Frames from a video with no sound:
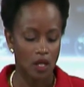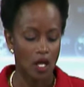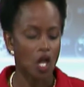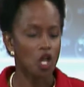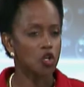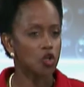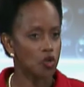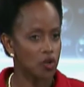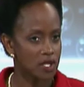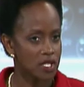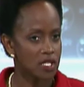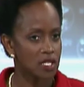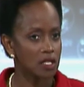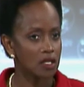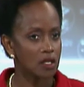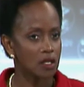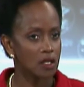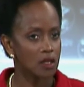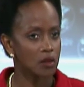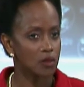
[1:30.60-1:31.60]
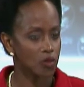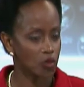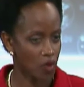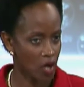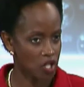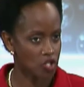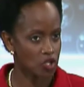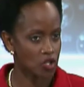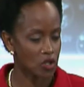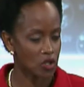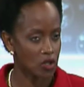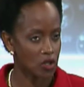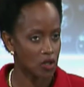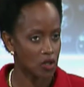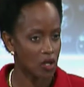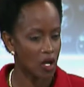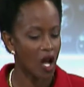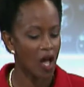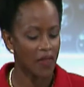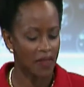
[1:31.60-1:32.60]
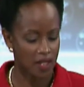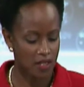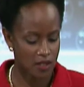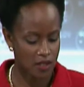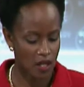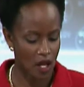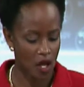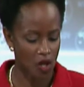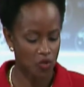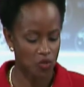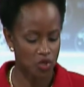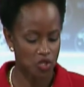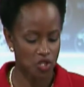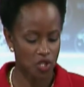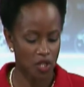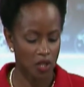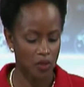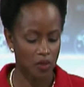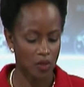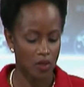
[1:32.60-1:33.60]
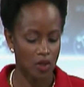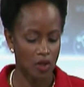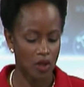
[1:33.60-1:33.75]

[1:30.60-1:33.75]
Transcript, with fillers: Increasing pressure on the Assad regime